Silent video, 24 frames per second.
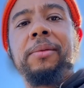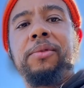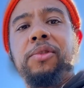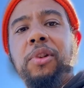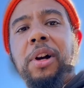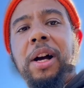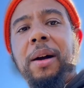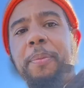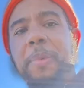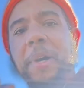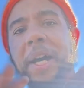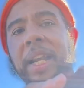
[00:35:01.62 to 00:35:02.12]
time,
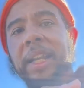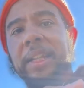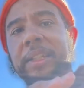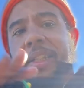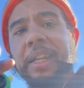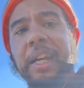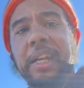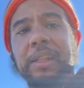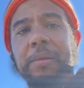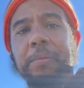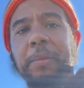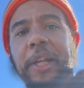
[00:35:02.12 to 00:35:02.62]
so I
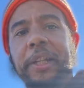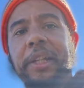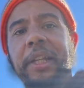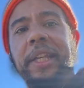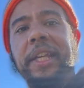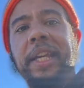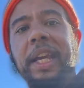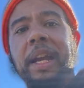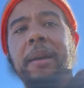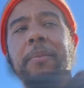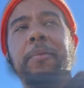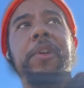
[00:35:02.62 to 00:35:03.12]
apologize about
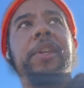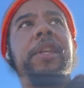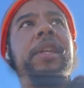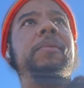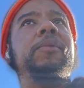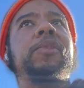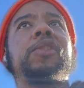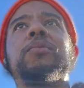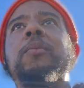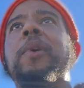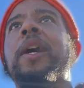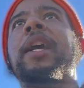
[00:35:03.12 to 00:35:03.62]
the camera keep